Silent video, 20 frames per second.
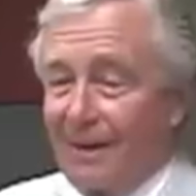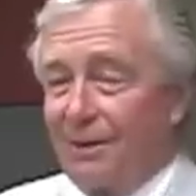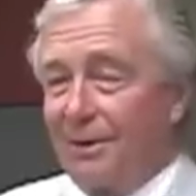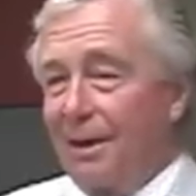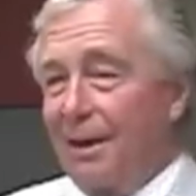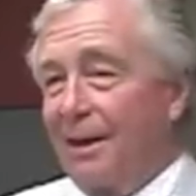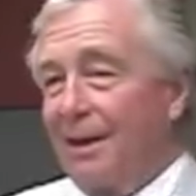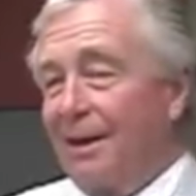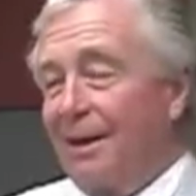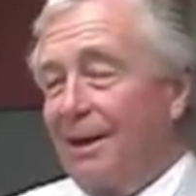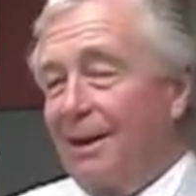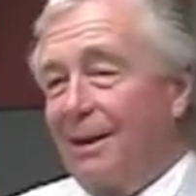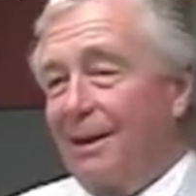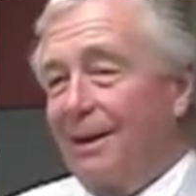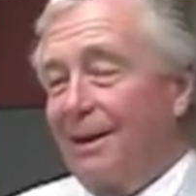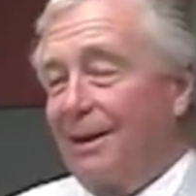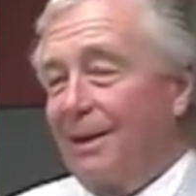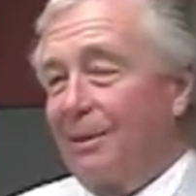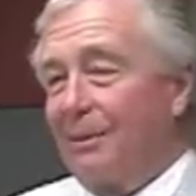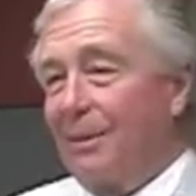he said it
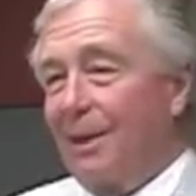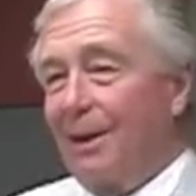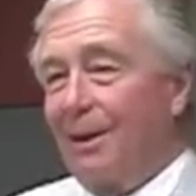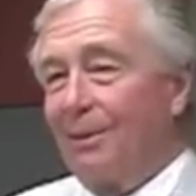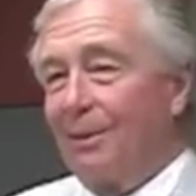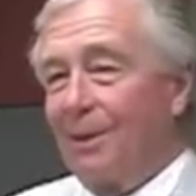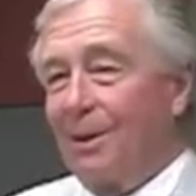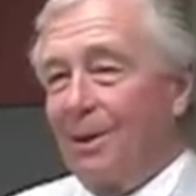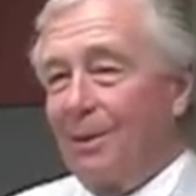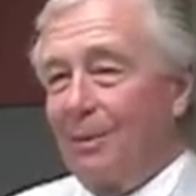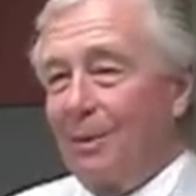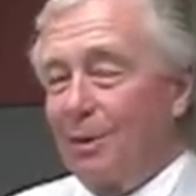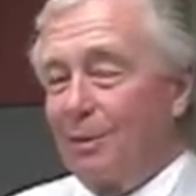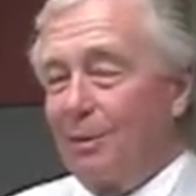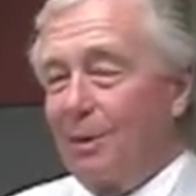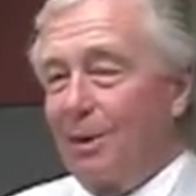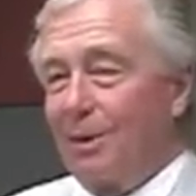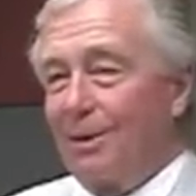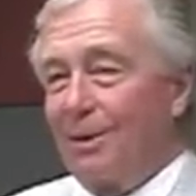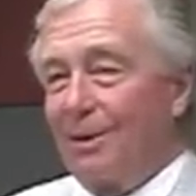doesn't matter whether they
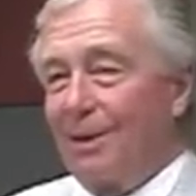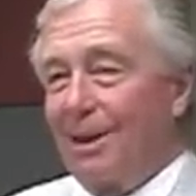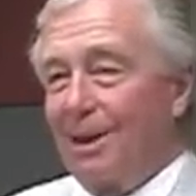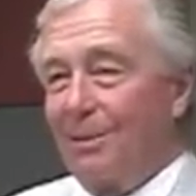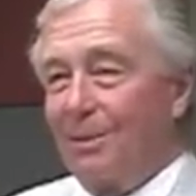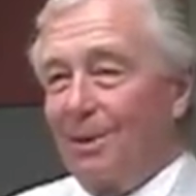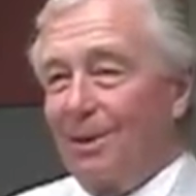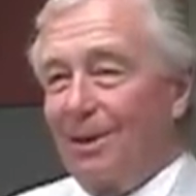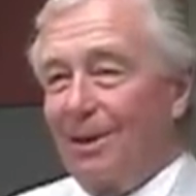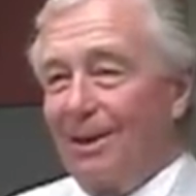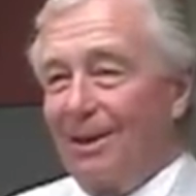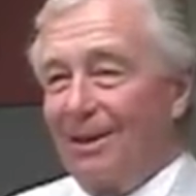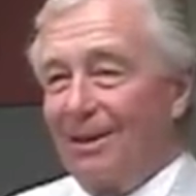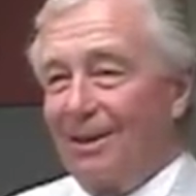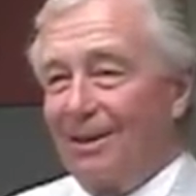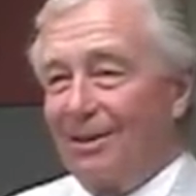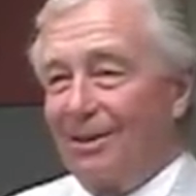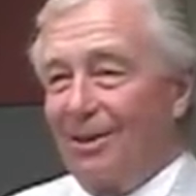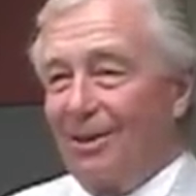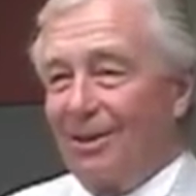misspell your name or not,
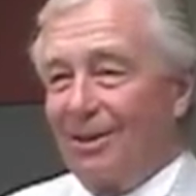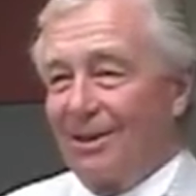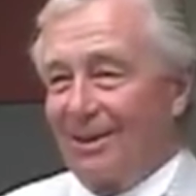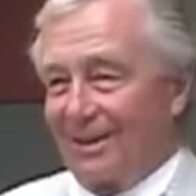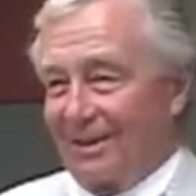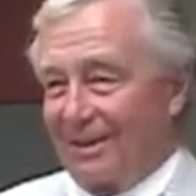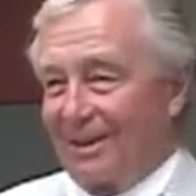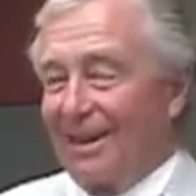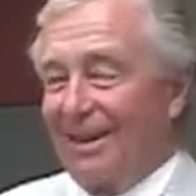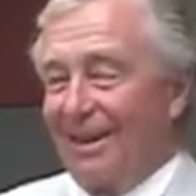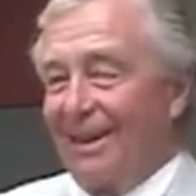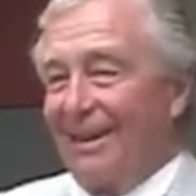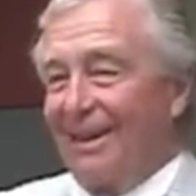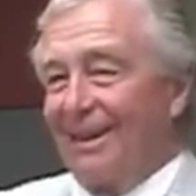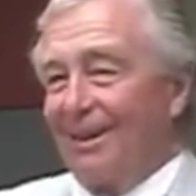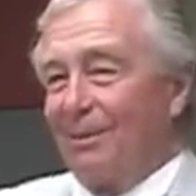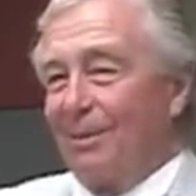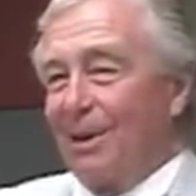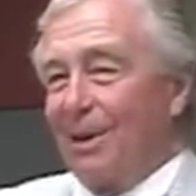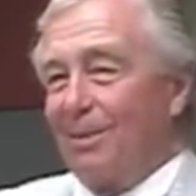as long as it's
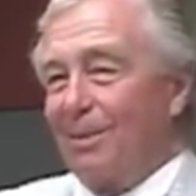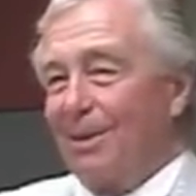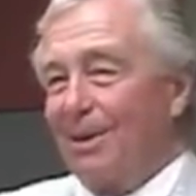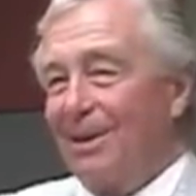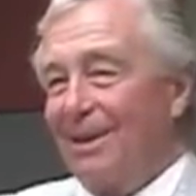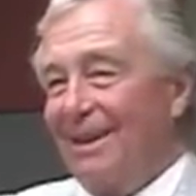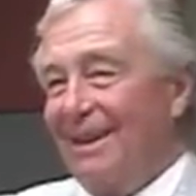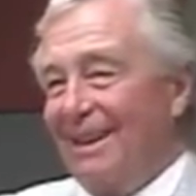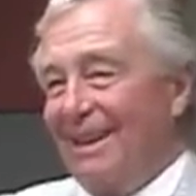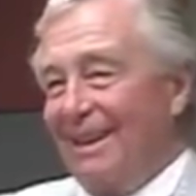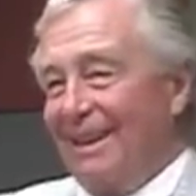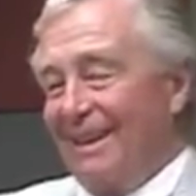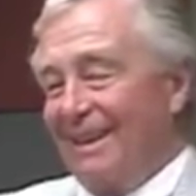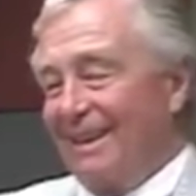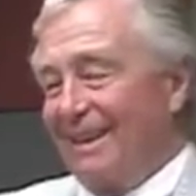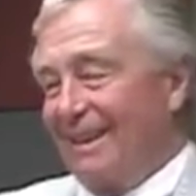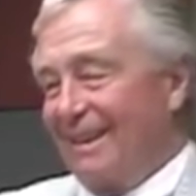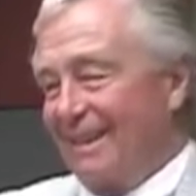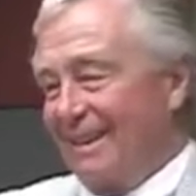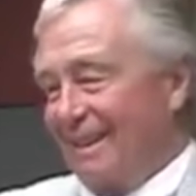in the paper.
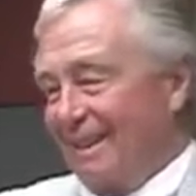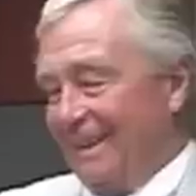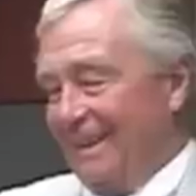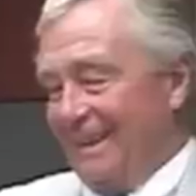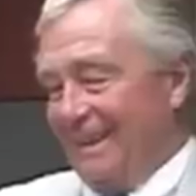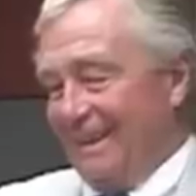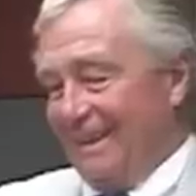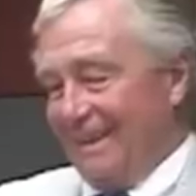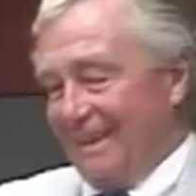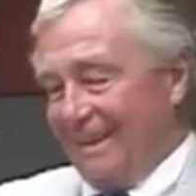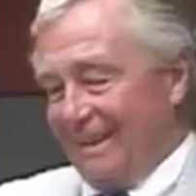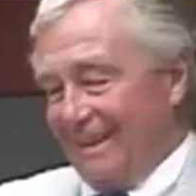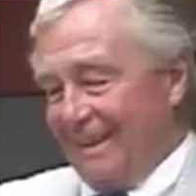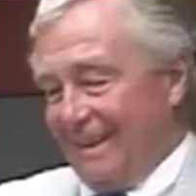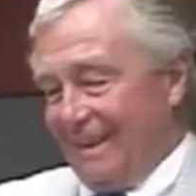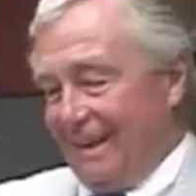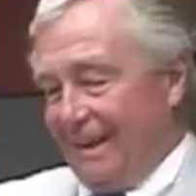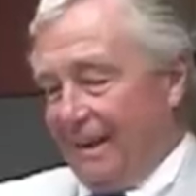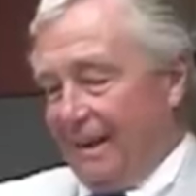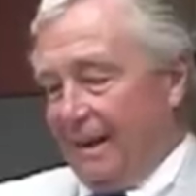Yeah, he
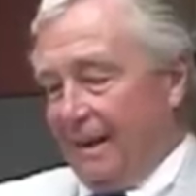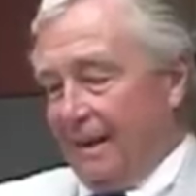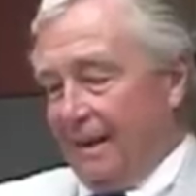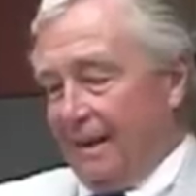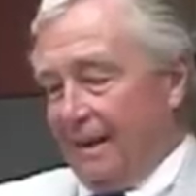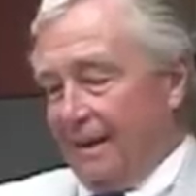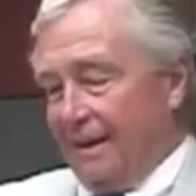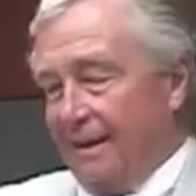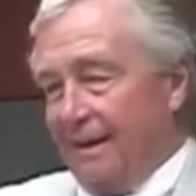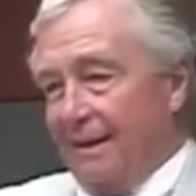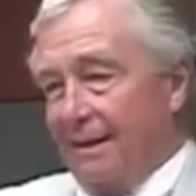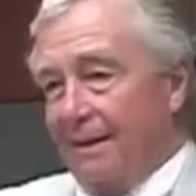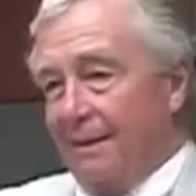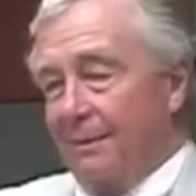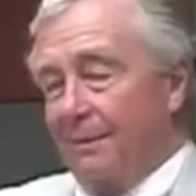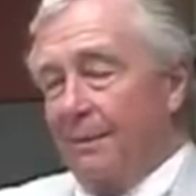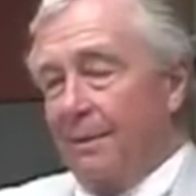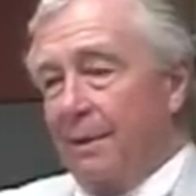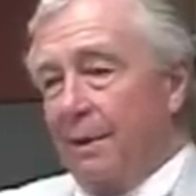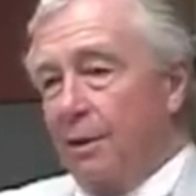in
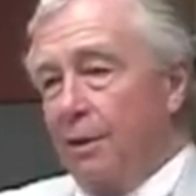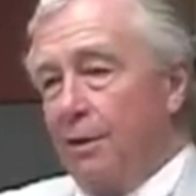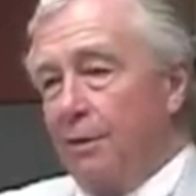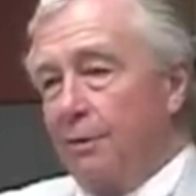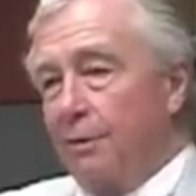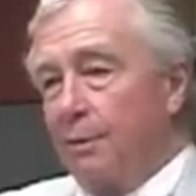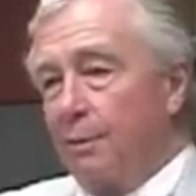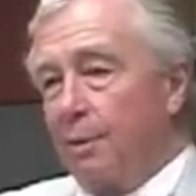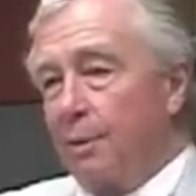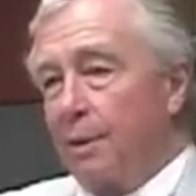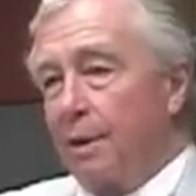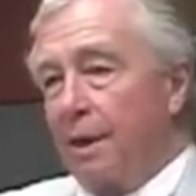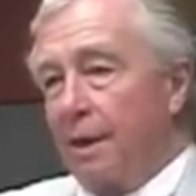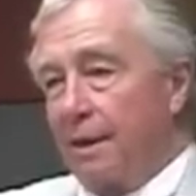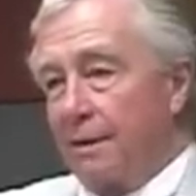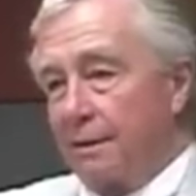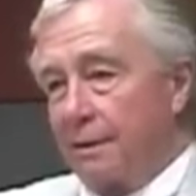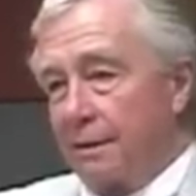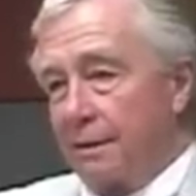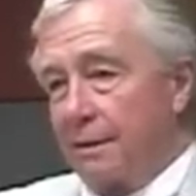the Houston
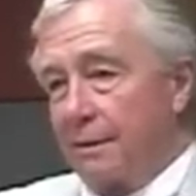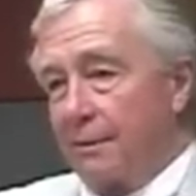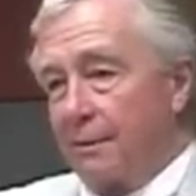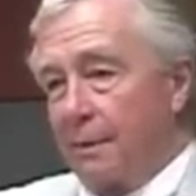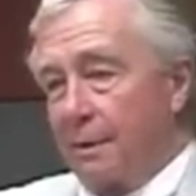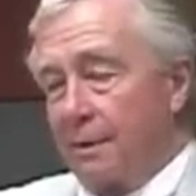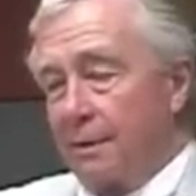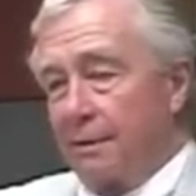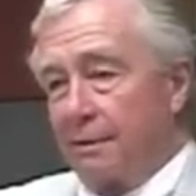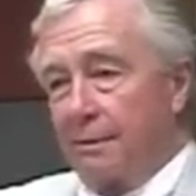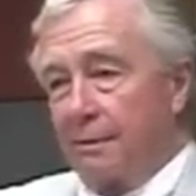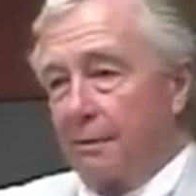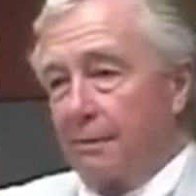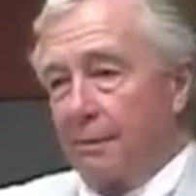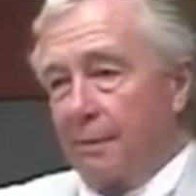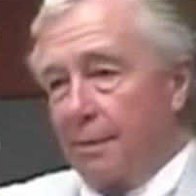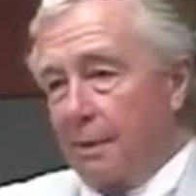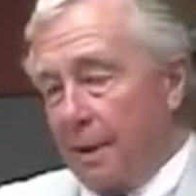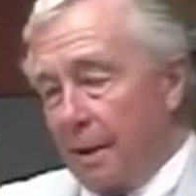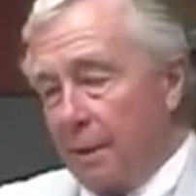Press, which is
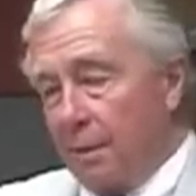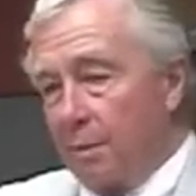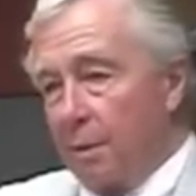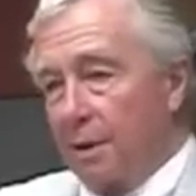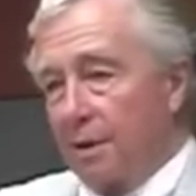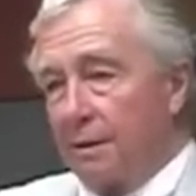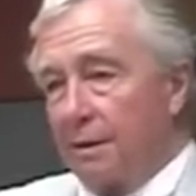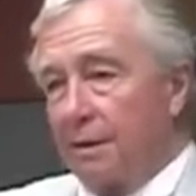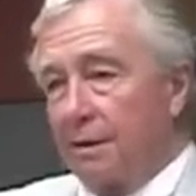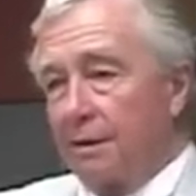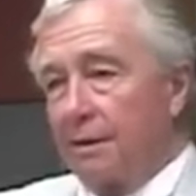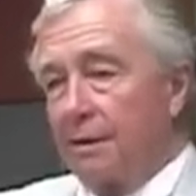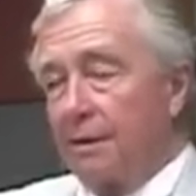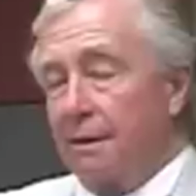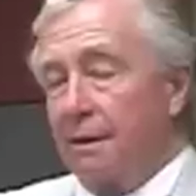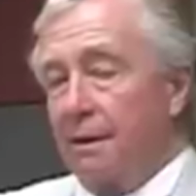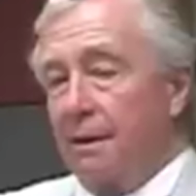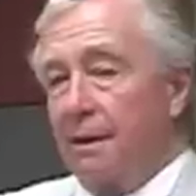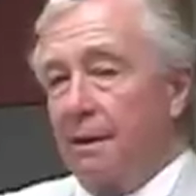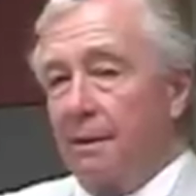out of business,
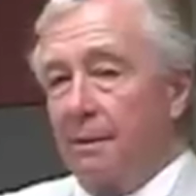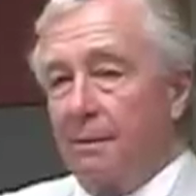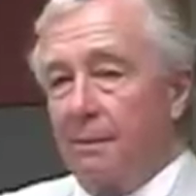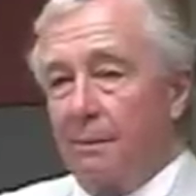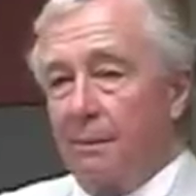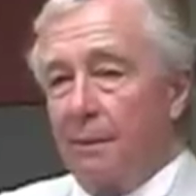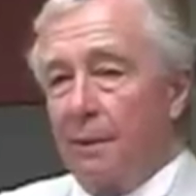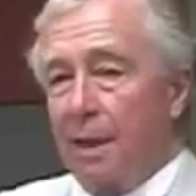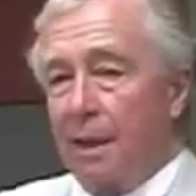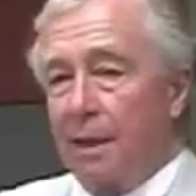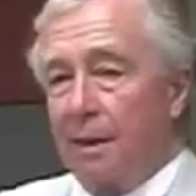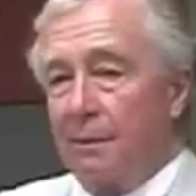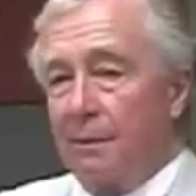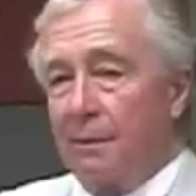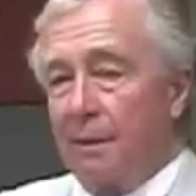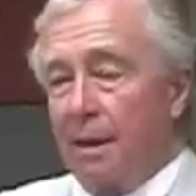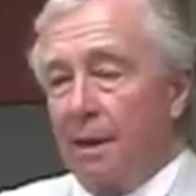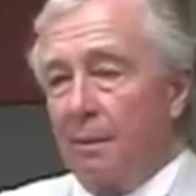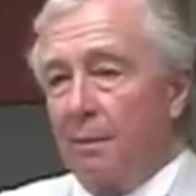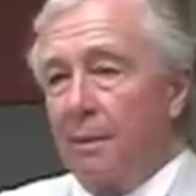really
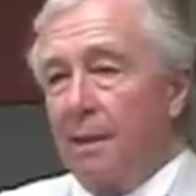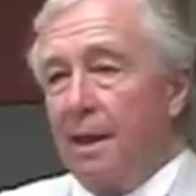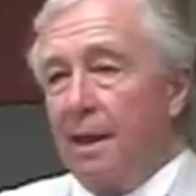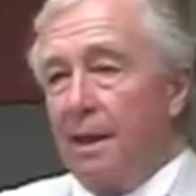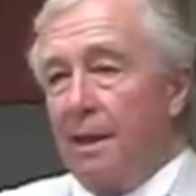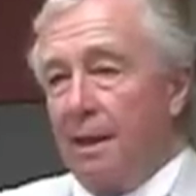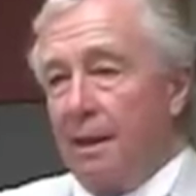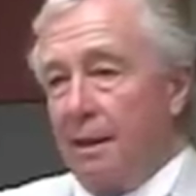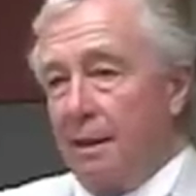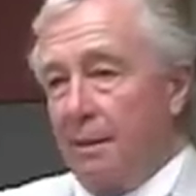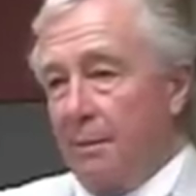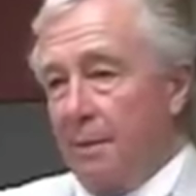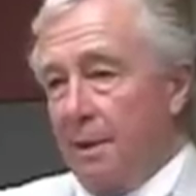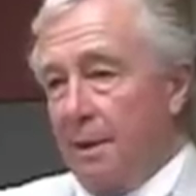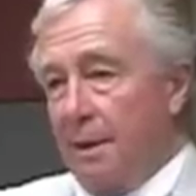kind of made him.